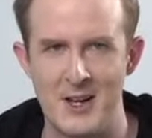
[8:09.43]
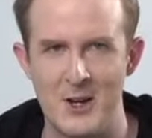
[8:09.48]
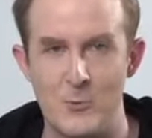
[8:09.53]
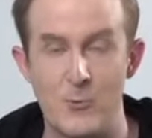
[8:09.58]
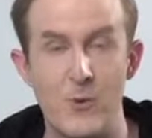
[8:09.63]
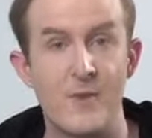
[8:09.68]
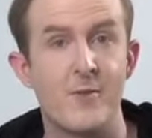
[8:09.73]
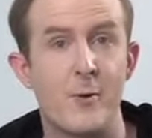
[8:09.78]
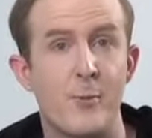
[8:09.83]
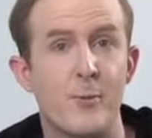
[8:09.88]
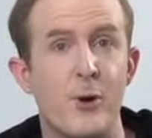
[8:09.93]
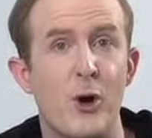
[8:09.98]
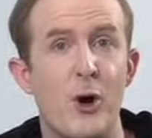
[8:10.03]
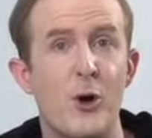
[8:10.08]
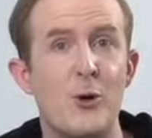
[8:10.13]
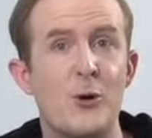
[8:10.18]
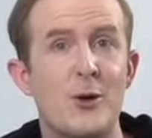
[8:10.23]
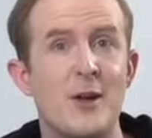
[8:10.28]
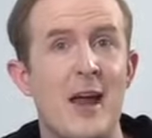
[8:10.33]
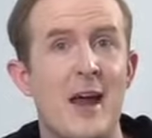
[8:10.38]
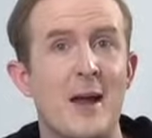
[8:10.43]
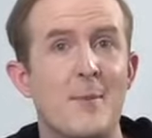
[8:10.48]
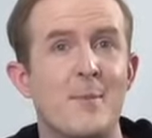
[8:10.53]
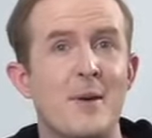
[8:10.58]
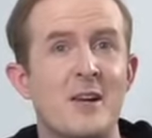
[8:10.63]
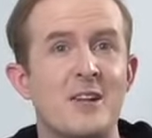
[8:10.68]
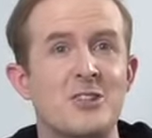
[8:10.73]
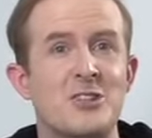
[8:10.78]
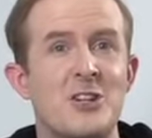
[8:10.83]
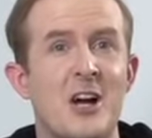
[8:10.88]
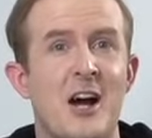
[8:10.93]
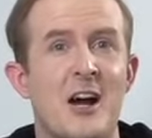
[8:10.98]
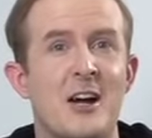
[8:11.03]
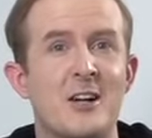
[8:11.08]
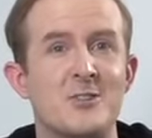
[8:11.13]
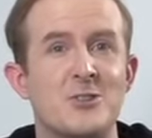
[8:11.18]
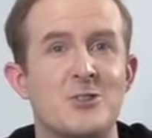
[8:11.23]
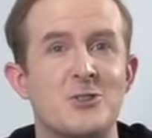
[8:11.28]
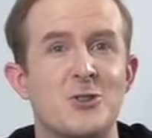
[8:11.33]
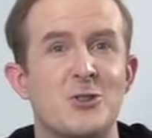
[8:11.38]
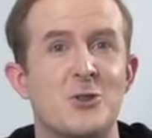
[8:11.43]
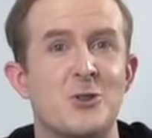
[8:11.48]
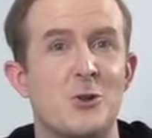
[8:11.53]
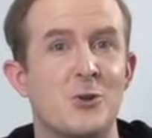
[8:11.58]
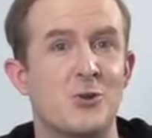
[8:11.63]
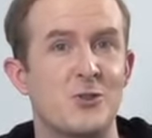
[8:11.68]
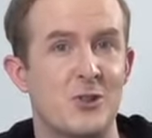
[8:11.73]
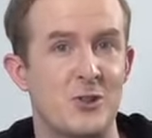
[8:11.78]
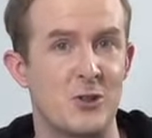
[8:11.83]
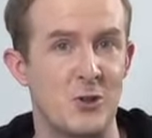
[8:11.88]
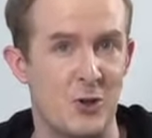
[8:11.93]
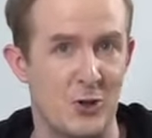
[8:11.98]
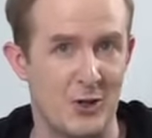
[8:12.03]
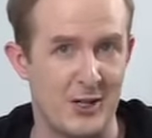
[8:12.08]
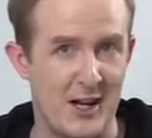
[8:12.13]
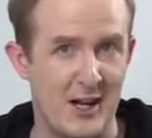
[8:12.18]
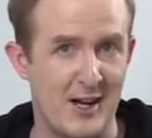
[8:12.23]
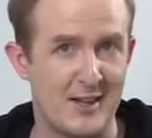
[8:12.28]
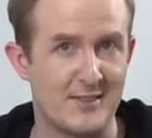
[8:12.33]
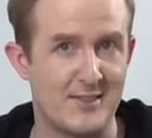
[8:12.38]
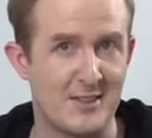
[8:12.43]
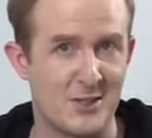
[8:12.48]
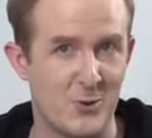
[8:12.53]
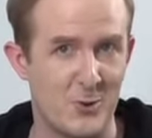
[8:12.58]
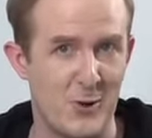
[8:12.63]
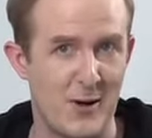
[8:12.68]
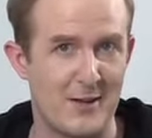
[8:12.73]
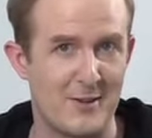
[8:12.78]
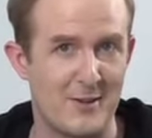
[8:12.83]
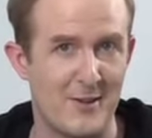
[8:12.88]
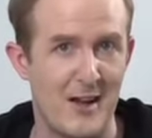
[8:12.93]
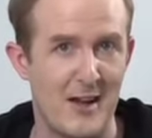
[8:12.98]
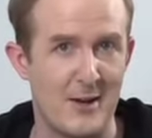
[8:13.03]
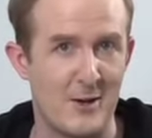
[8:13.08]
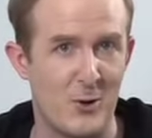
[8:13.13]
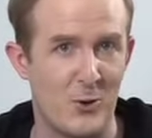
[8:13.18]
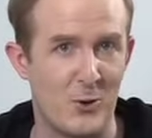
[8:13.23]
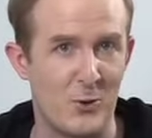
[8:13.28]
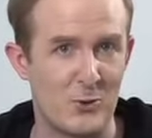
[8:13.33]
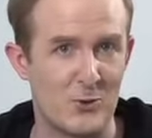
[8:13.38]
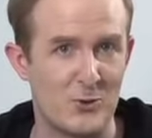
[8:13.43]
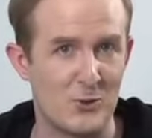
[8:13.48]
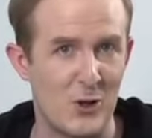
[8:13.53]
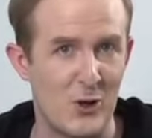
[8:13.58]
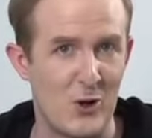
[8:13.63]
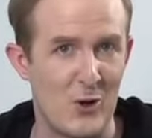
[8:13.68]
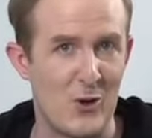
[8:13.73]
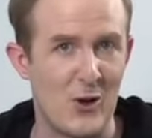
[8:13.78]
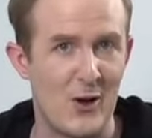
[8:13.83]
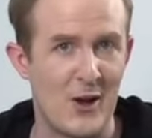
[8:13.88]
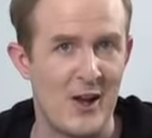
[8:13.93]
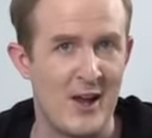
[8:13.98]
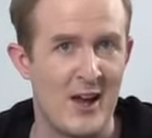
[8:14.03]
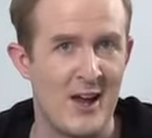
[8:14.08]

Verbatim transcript: River Pro can be charged using your car cigarette lighter also.